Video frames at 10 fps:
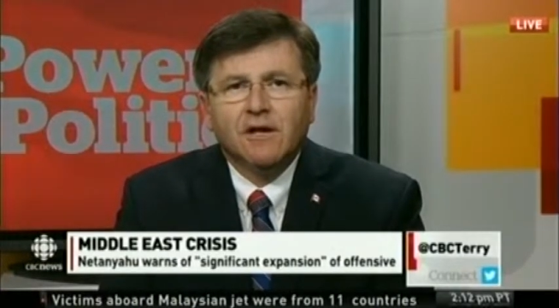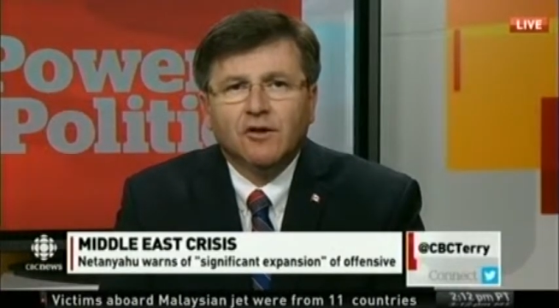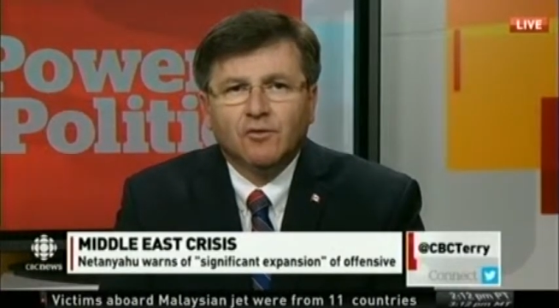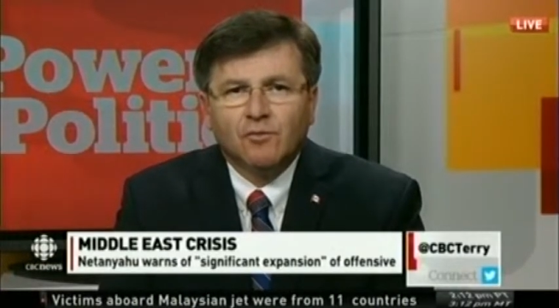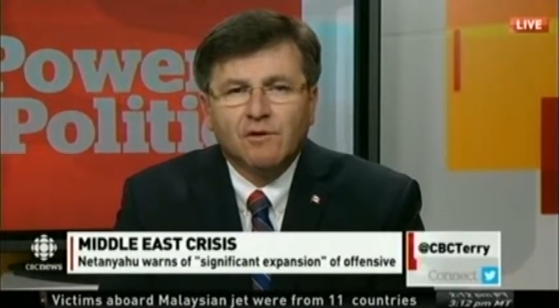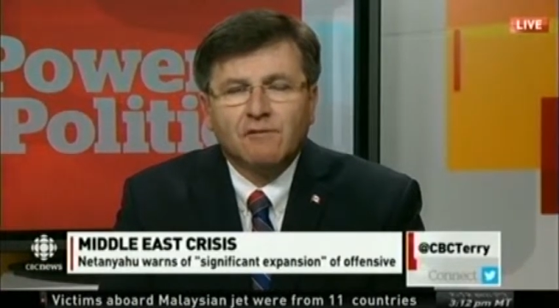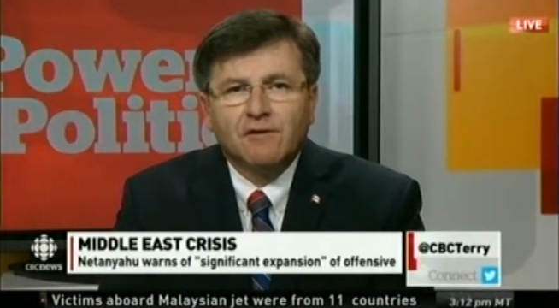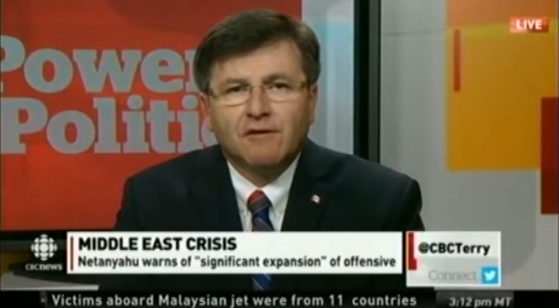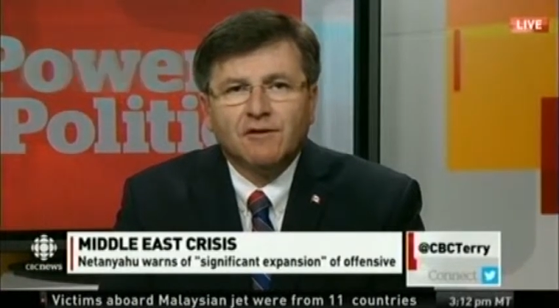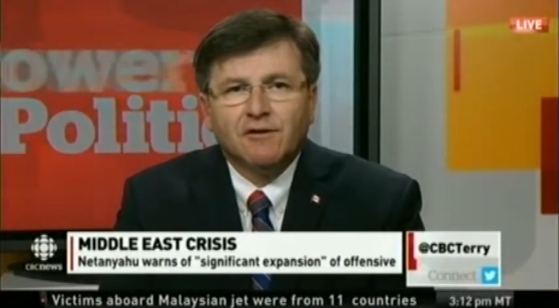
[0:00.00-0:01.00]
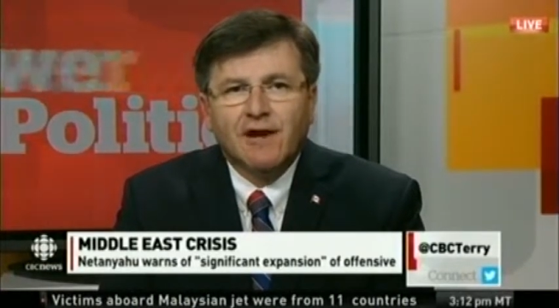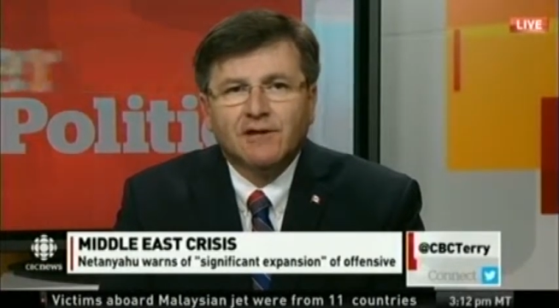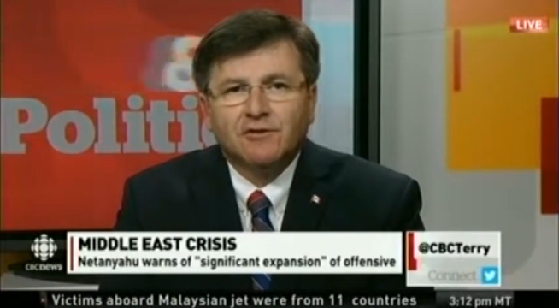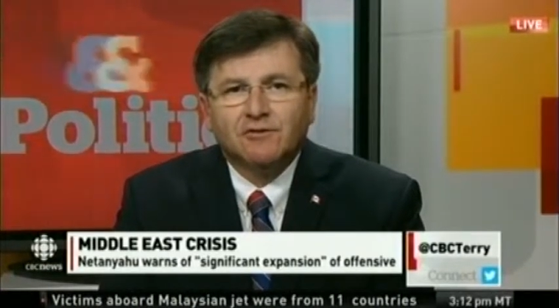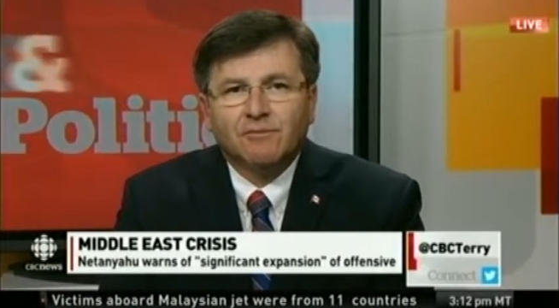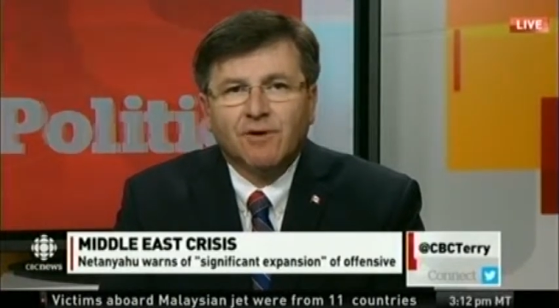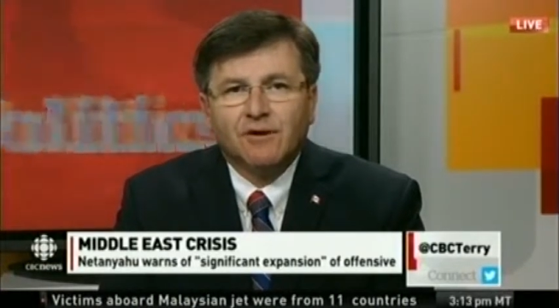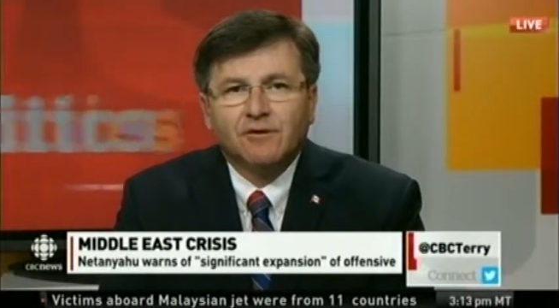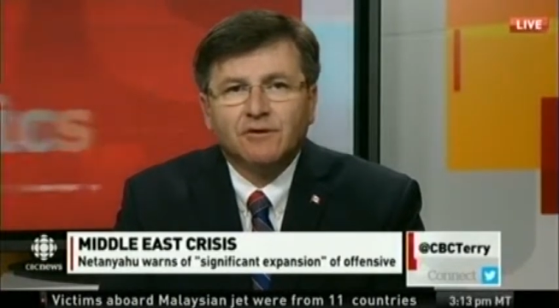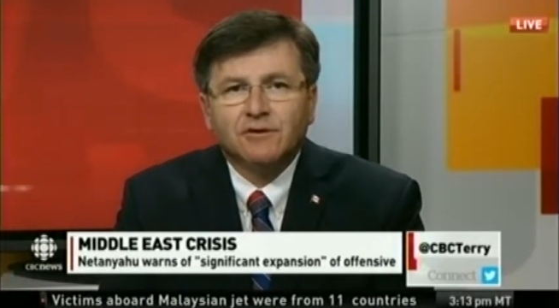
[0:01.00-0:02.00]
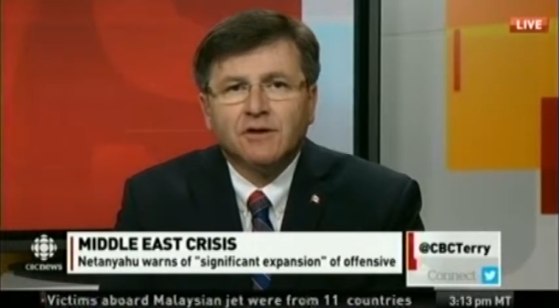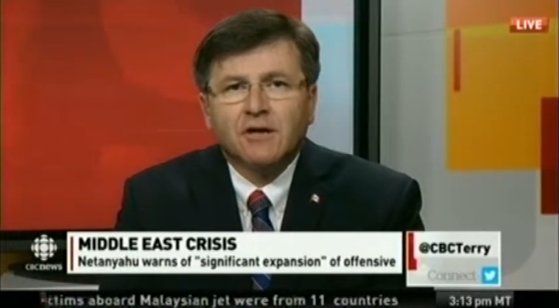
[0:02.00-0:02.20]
and to work with our international partners